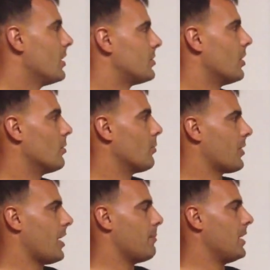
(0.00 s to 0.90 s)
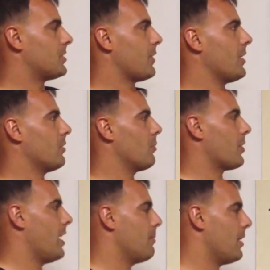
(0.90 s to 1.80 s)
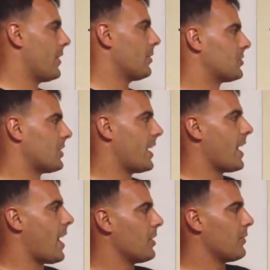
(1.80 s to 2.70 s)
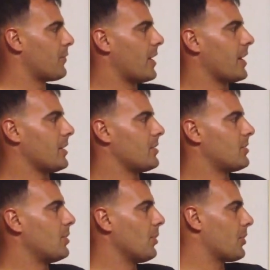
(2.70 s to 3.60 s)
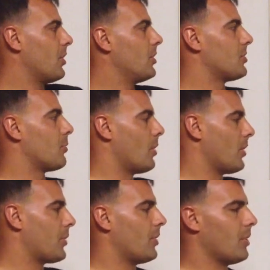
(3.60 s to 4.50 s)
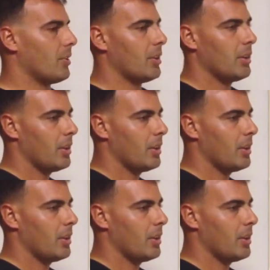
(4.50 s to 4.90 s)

So with 8 minutes of angle, with an 8 minute of angle sight, how do you find 2/3 or 1/3